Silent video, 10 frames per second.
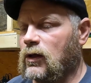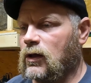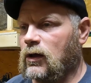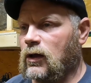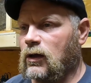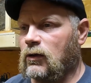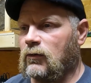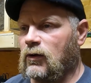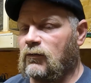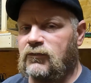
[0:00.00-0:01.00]

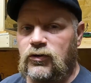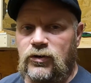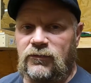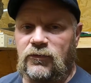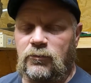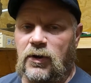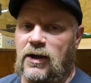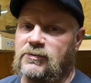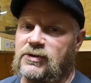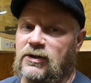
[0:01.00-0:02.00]
a few different
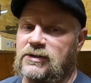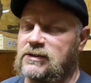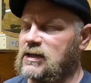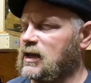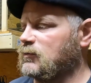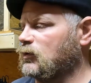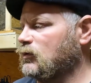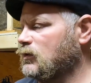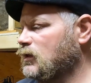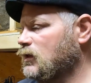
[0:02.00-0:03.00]
pipes on his
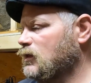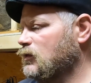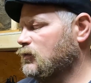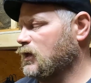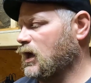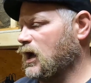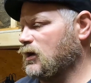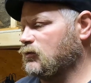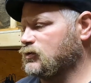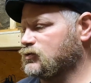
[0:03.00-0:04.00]
table that
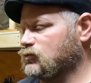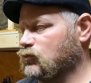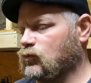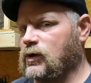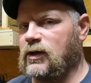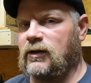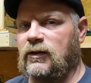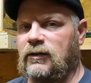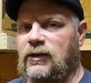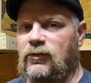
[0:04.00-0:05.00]
I was
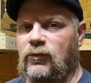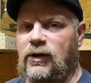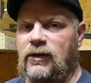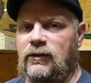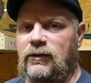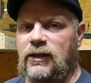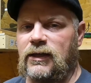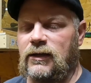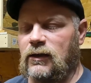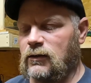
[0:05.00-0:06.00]

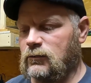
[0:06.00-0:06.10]
really